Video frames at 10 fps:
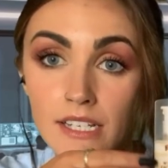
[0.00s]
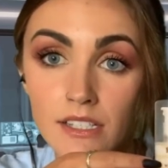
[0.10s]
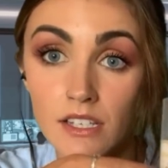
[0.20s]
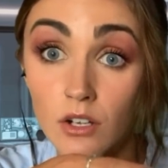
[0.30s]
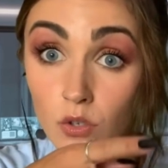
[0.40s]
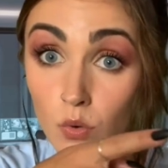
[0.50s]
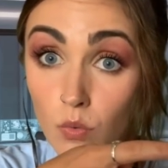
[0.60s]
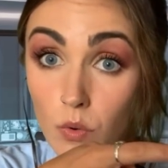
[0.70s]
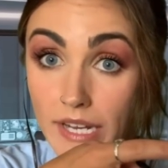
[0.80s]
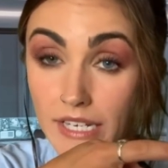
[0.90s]
is
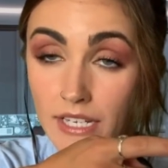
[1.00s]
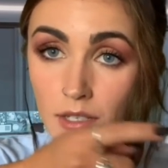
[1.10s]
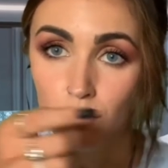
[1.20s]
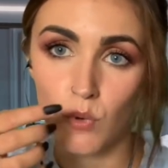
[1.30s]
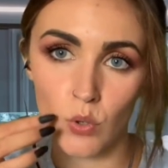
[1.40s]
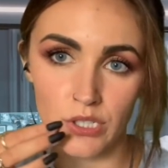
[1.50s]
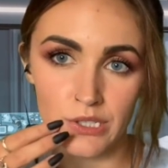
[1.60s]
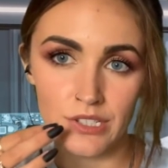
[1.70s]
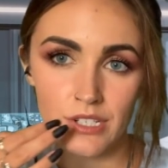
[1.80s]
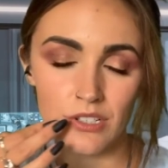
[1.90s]
quite
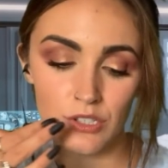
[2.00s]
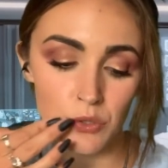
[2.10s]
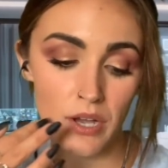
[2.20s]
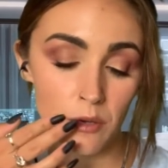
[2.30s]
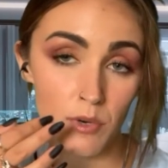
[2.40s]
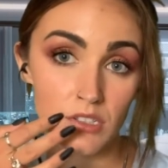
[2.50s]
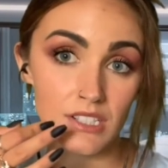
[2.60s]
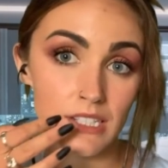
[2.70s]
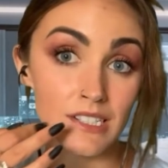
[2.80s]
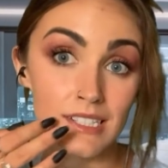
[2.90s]
important to help our
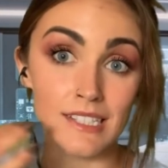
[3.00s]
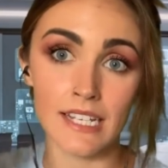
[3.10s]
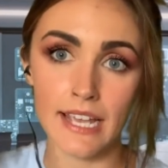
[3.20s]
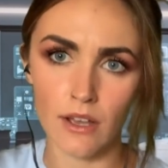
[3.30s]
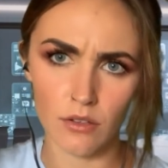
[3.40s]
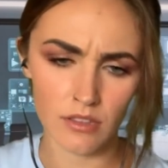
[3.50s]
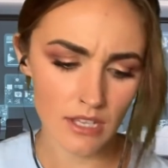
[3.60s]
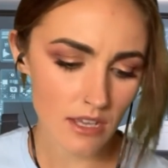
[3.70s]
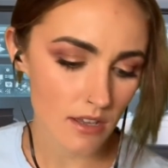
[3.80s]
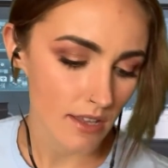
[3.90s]
skin to stay
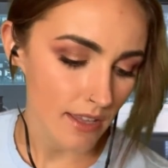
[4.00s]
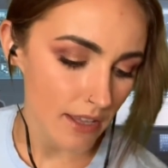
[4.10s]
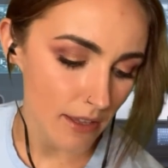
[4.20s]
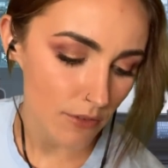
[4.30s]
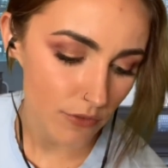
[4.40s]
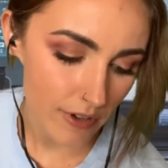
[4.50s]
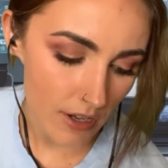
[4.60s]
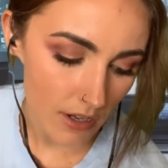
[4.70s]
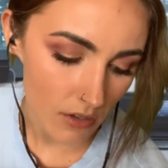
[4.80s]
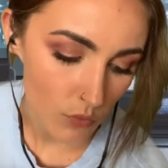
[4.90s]
healthy. If
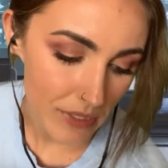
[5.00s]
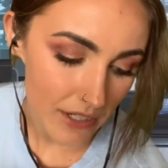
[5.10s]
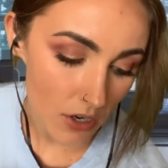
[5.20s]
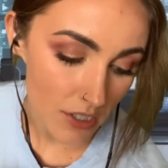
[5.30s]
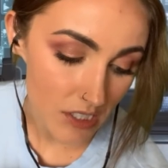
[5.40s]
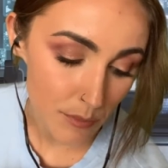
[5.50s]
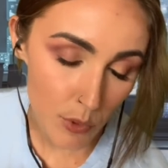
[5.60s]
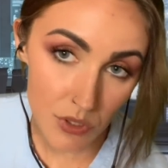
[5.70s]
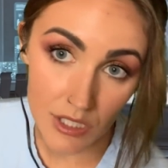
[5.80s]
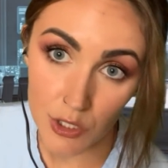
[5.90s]
we are
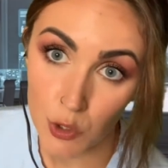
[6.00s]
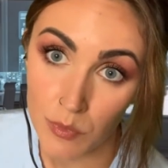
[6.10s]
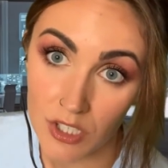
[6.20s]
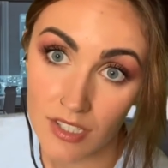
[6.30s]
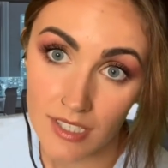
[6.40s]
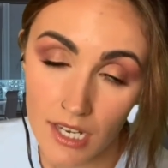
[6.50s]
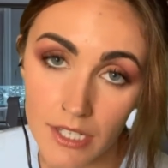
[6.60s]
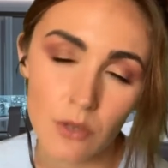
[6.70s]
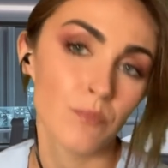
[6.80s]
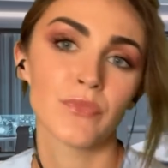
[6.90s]
exposed to too much
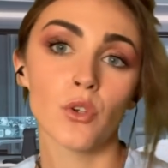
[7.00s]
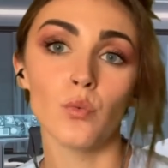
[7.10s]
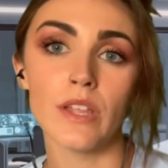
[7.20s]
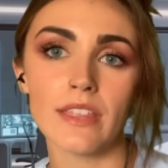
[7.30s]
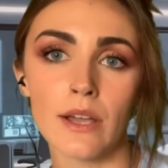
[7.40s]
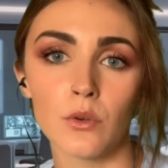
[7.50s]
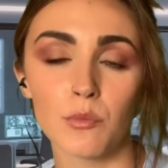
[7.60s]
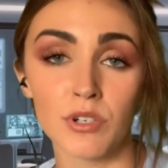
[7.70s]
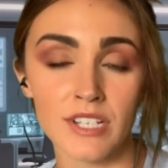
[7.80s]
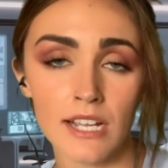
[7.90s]
sun without
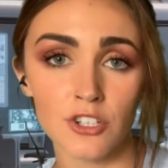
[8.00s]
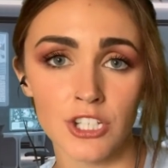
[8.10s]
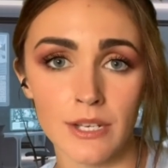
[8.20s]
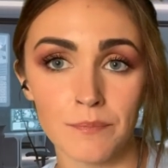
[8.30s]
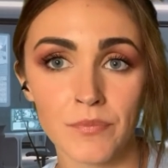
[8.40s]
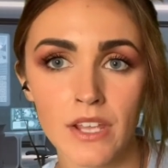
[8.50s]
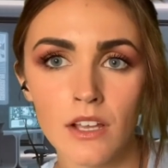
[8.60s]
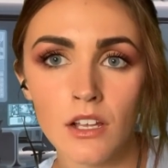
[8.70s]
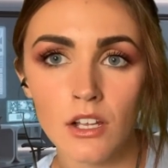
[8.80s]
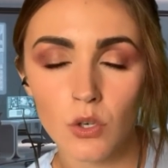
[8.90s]
protection,
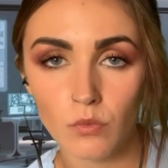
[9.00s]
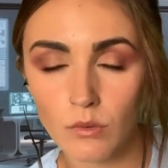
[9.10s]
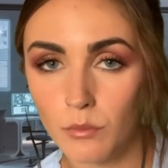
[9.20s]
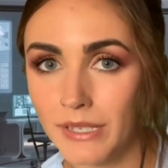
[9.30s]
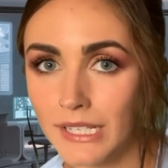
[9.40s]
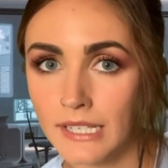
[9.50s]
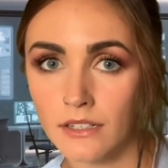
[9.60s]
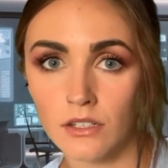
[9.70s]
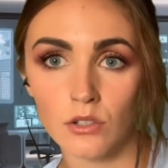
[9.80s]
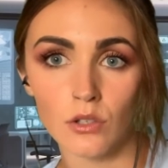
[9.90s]
we will
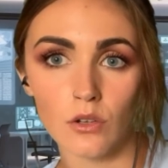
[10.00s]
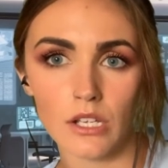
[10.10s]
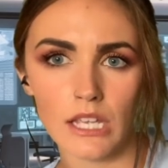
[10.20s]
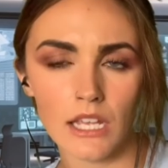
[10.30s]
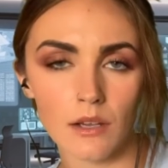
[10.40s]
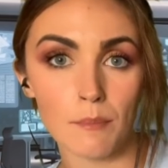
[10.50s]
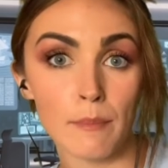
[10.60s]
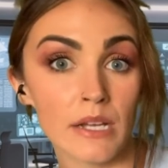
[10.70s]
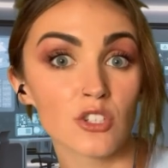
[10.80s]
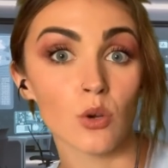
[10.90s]
begin looking
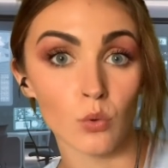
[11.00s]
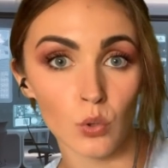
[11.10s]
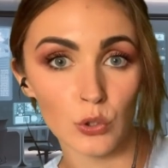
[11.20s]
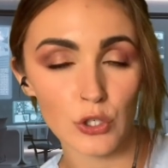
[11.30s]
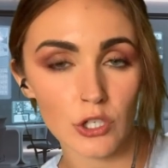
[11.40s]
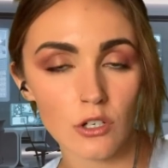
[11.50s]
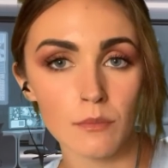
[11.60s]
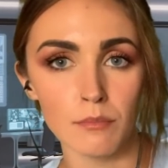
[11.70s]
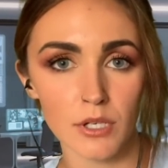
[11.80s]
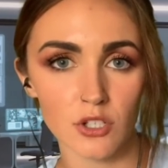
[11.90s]
much older,
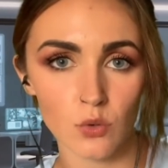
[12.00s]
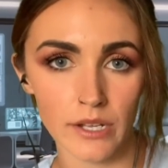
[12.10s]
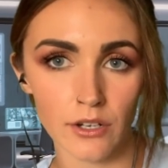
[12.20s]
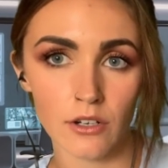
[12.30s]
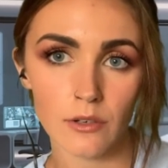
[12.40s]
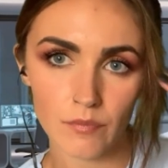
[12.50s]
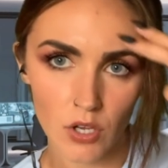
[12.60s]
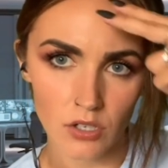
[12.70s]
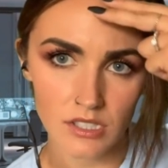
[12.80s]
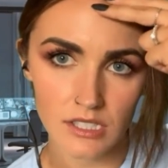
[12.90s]
much quicker.
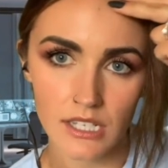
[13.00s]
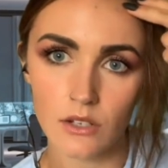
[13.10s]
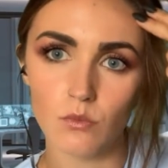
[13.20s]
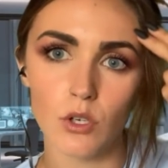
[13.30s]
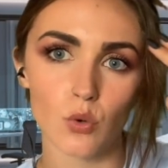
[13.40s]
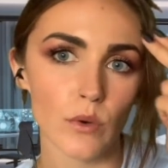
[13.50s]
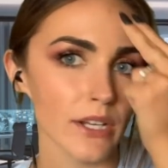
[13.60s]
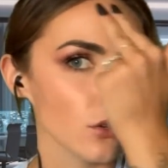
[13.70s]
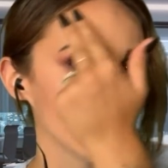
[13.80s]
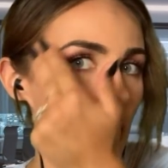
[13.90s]
Our skin will
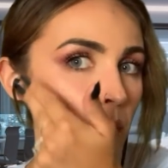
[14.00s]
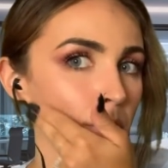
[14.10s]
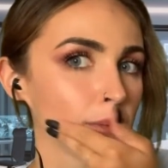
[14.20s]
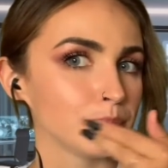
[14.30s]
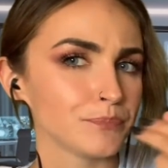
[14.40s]
wrinkle up,